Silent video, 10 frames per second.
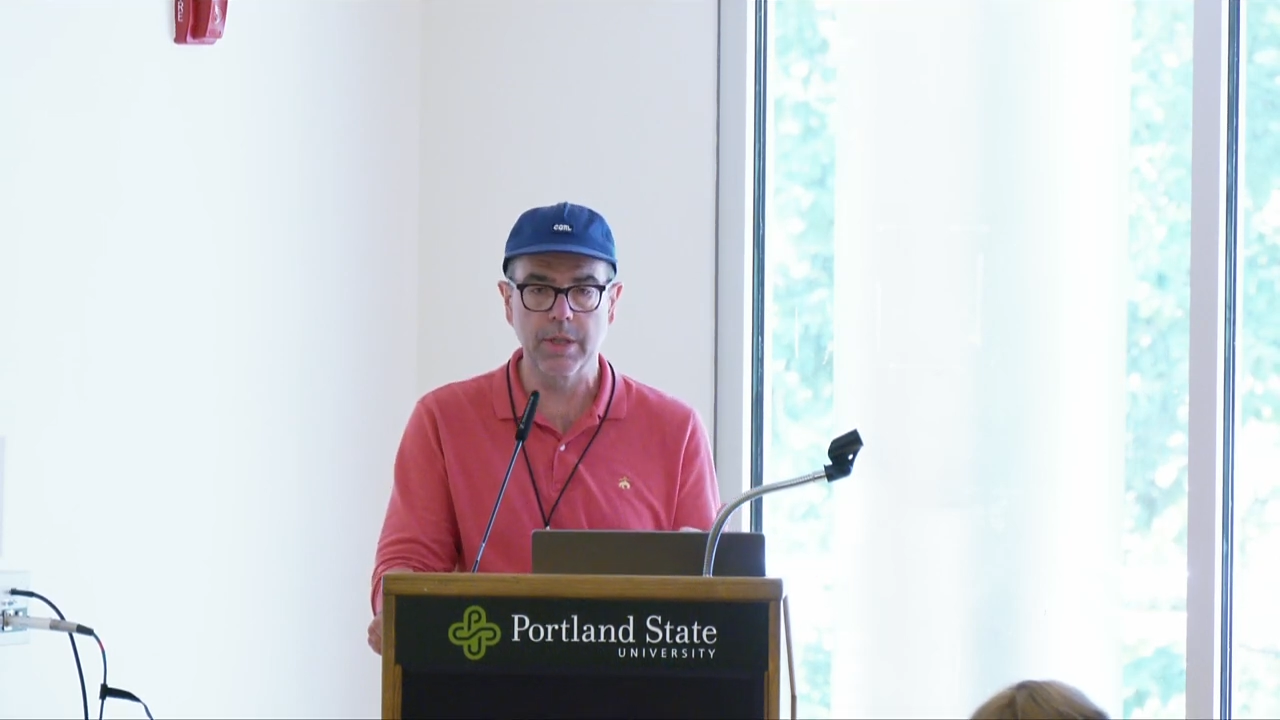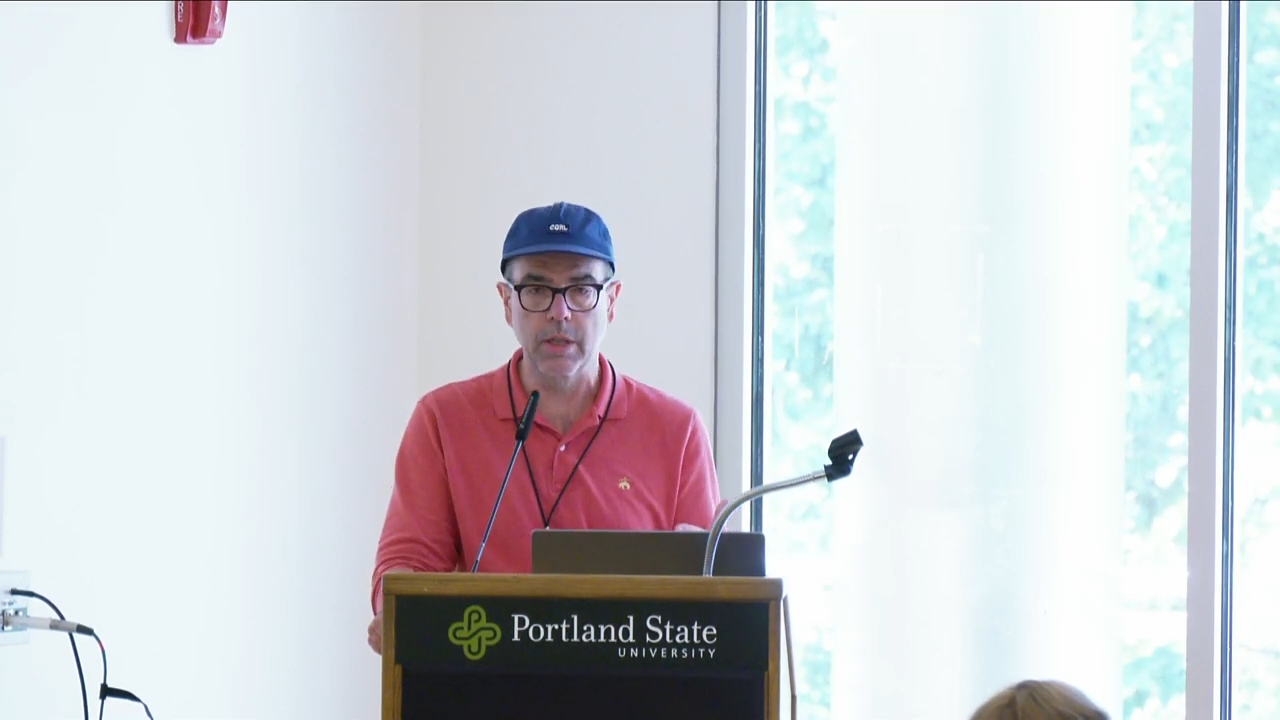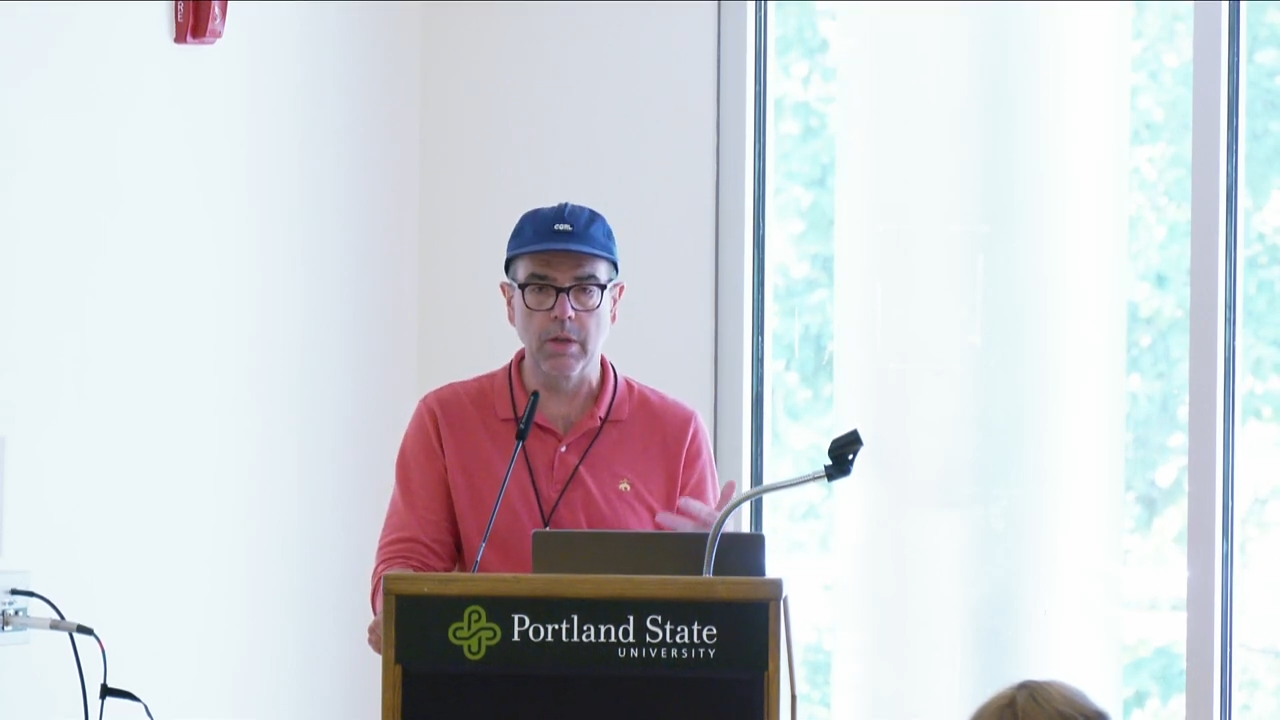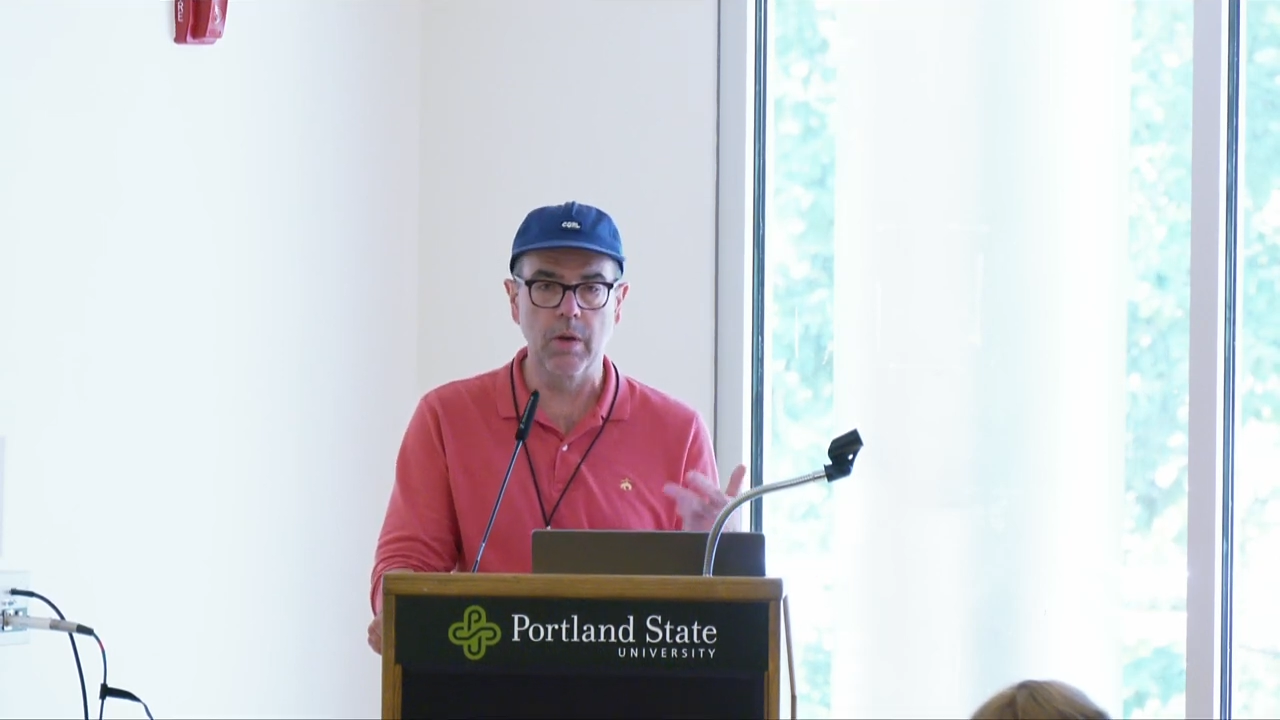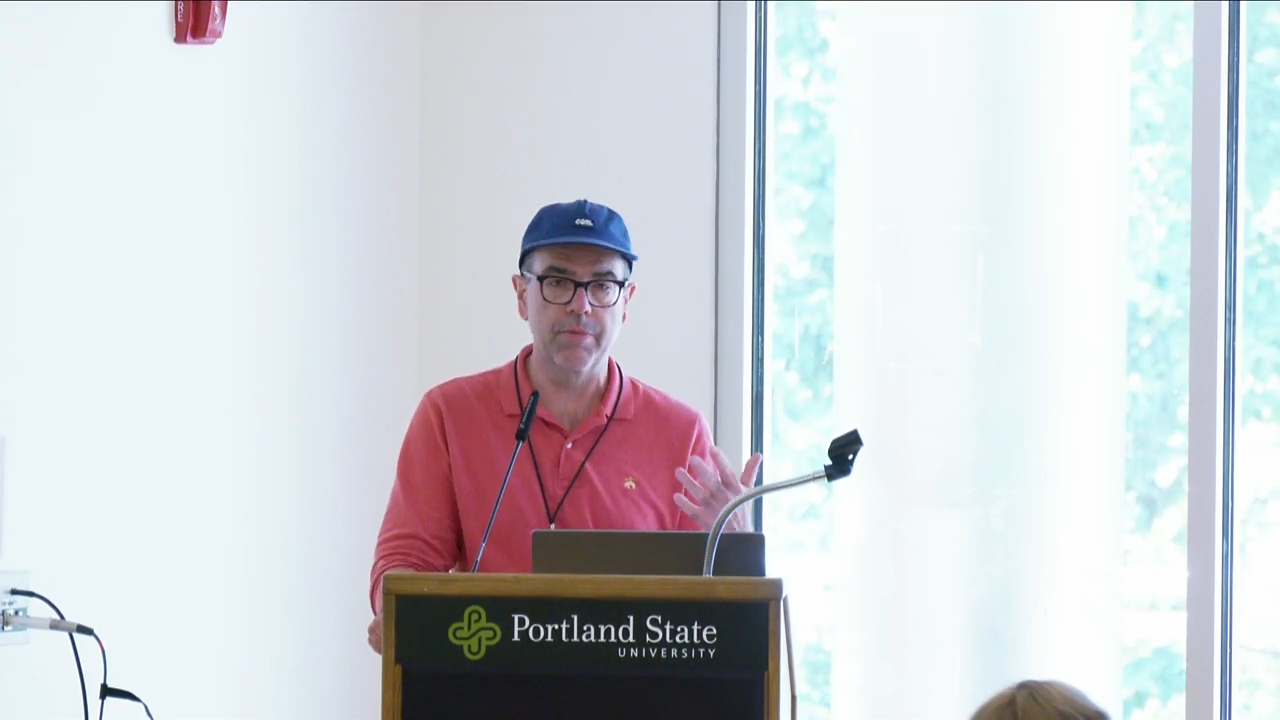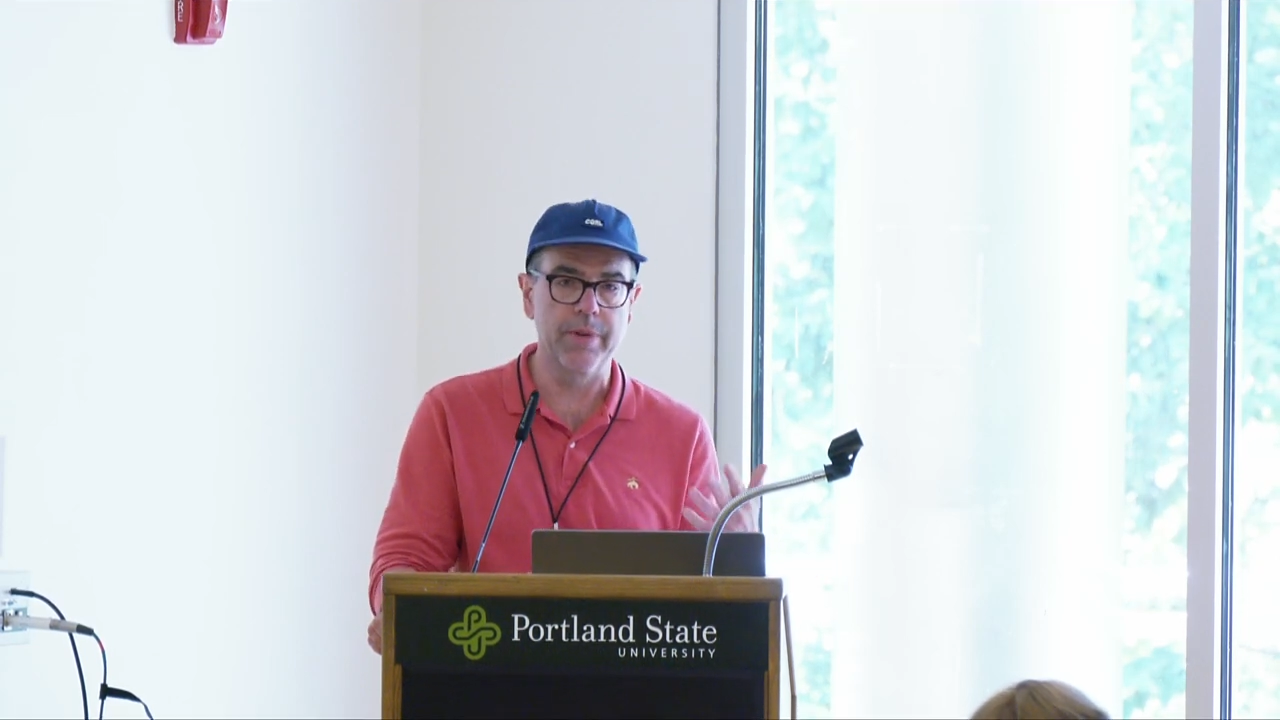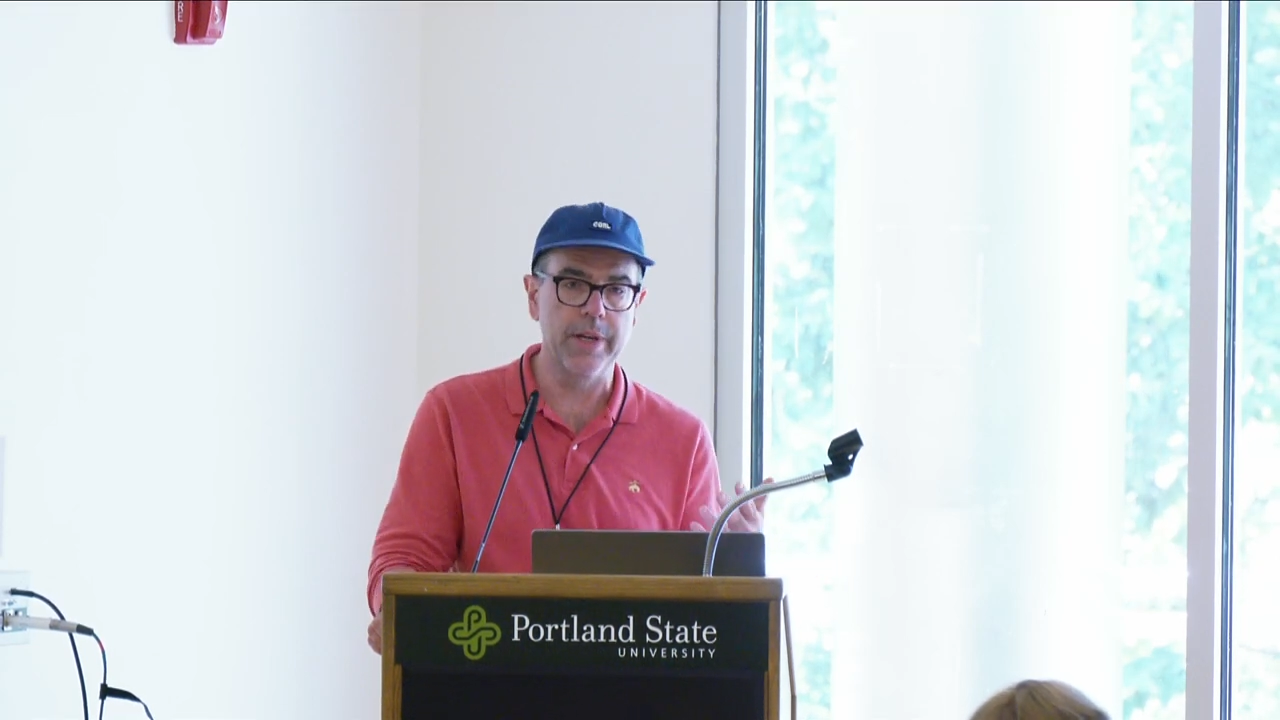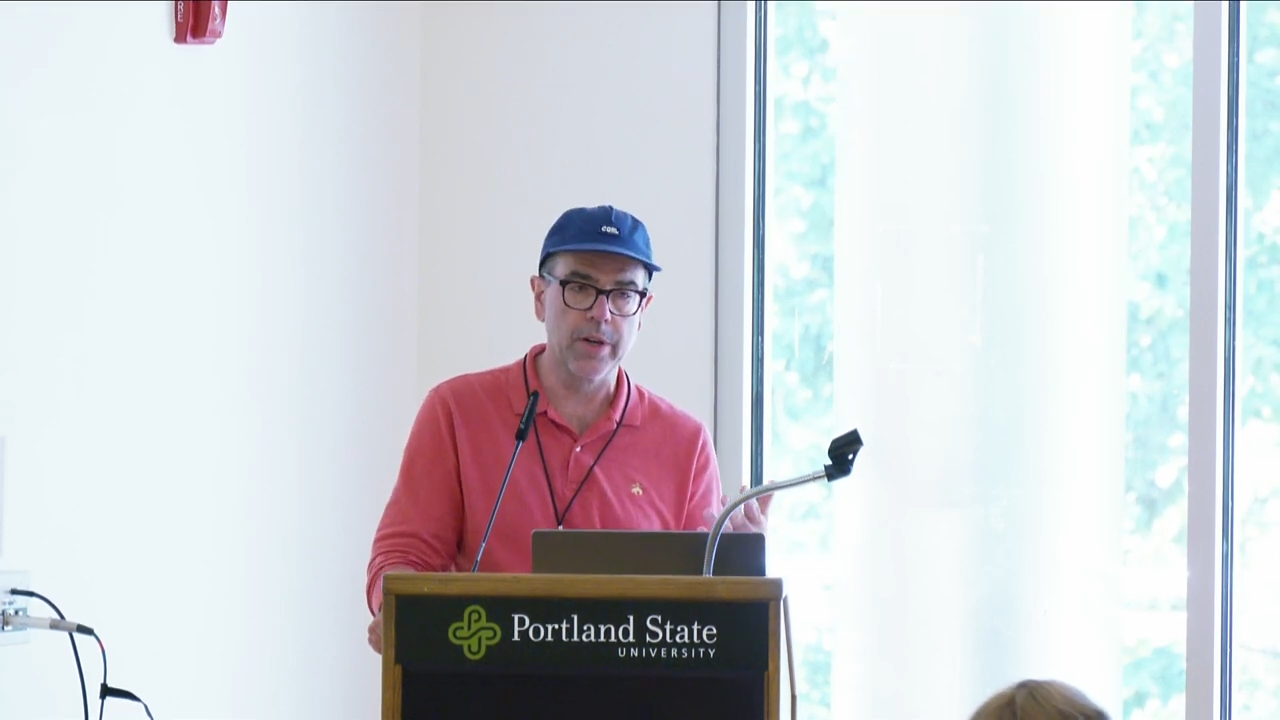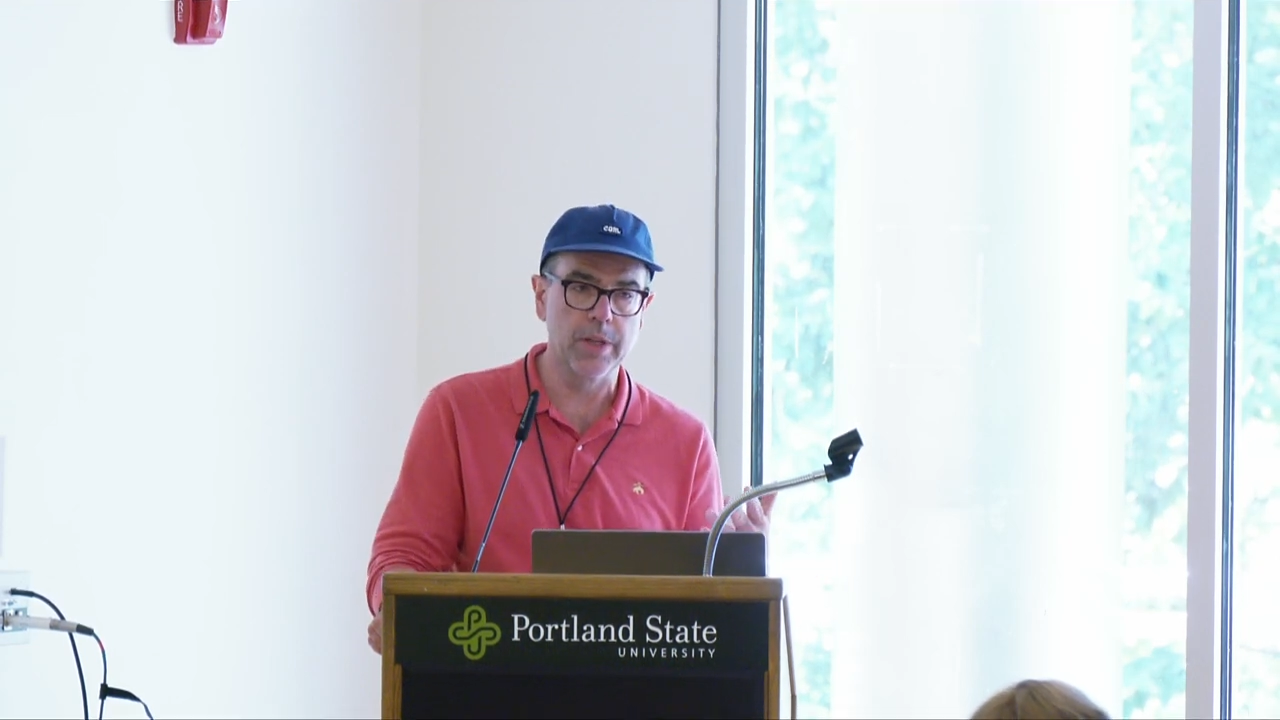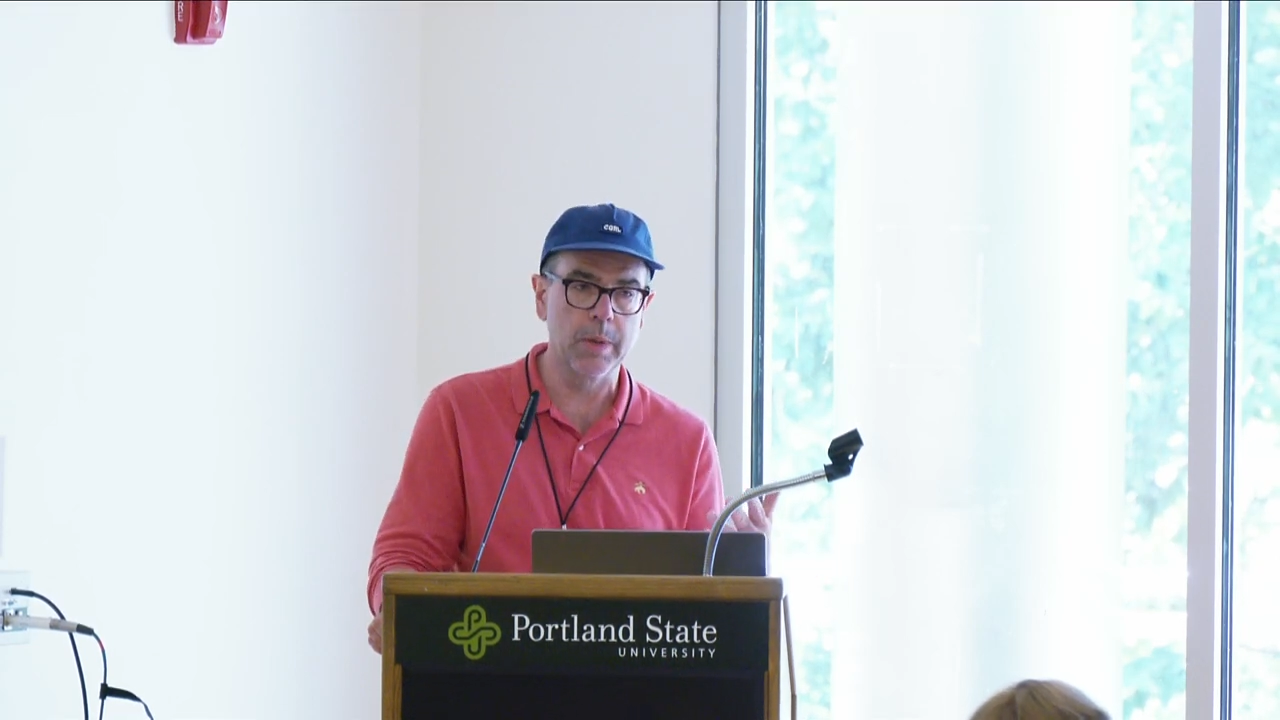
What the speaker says: it can go on for years,